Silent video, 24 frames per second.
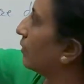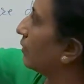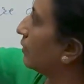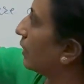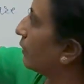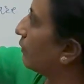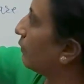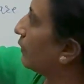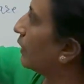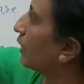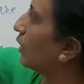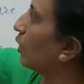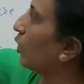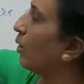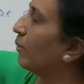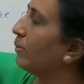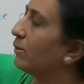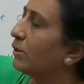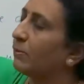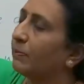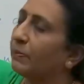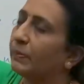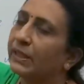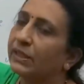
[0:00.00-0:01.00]
the figure of
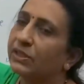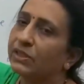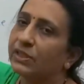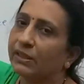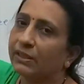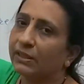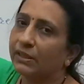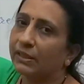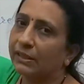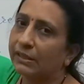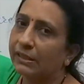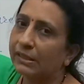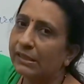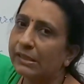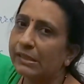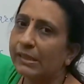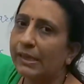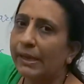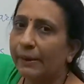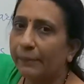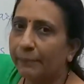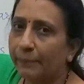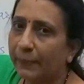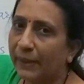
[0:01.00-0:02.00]
speech here is
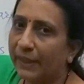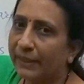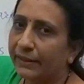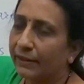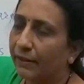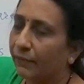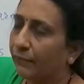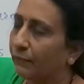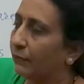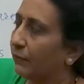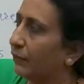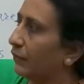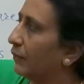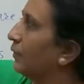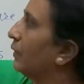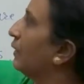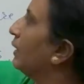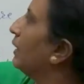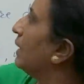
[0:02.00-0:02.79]
metaphor.